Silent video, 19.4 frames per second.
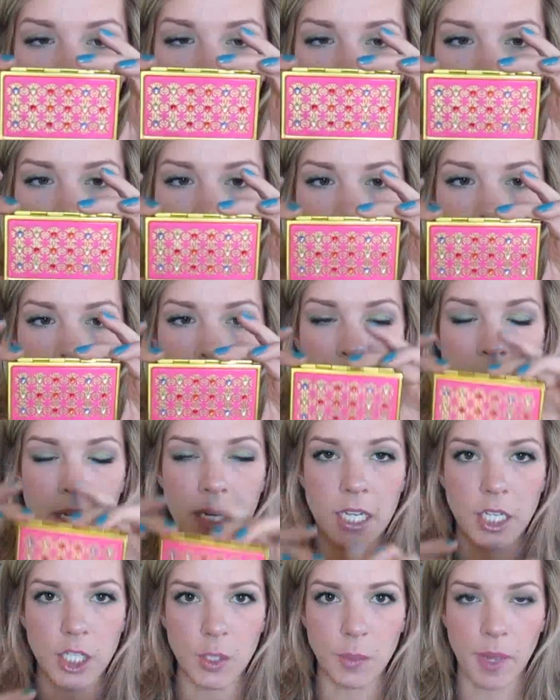Eyes on
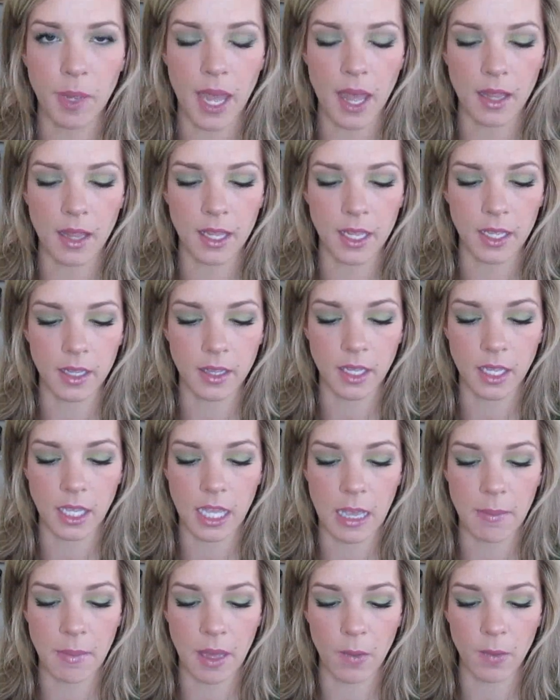Manish palette
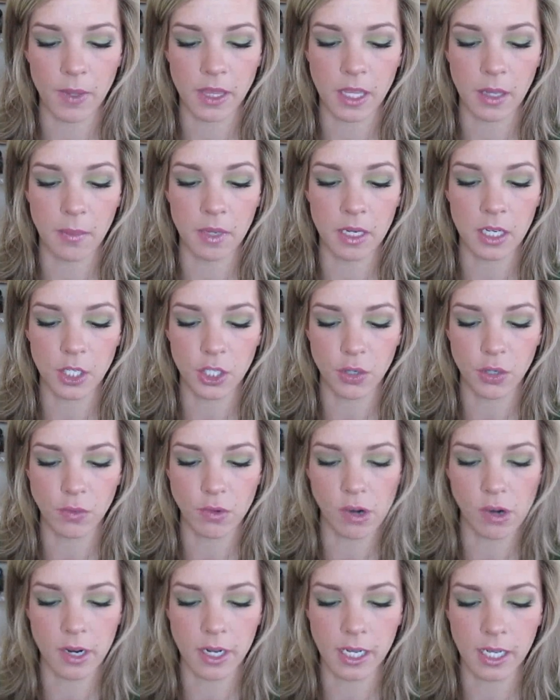that came out with the Manish
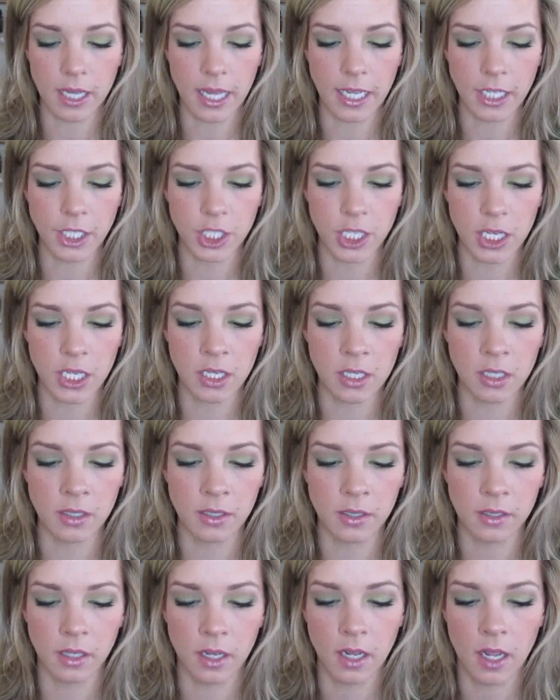Aurora collection.